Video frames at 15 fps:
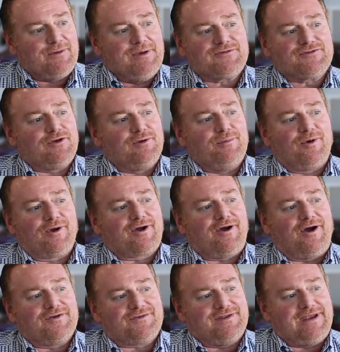And we've sold more
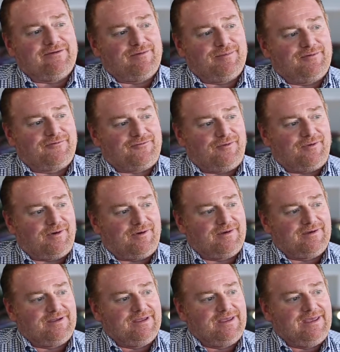cars than ever before.
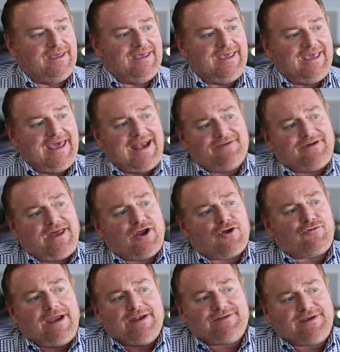And I've got a
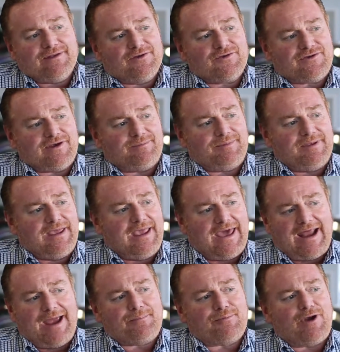great dealership, and
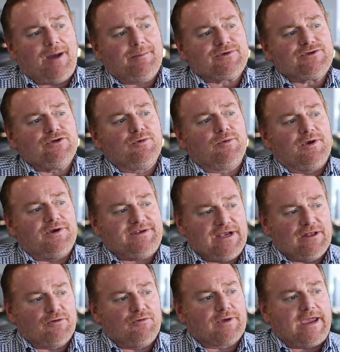I promise you we're a
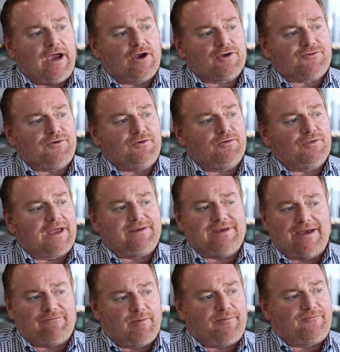dealer who cares for you like
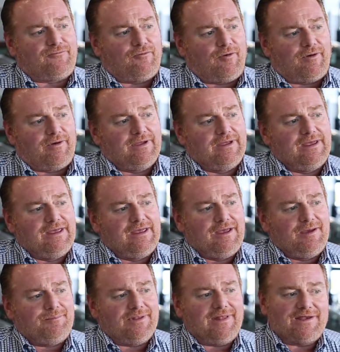never before.
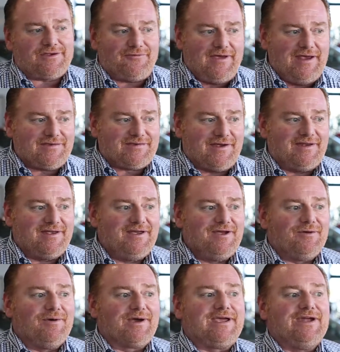But let's face it,
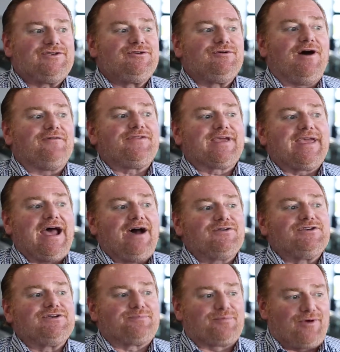what gets you off the
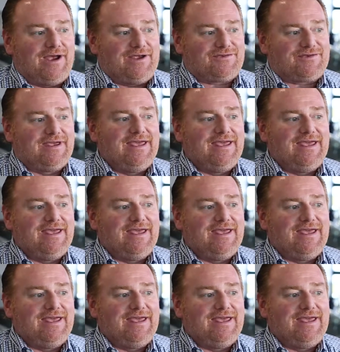couch is price.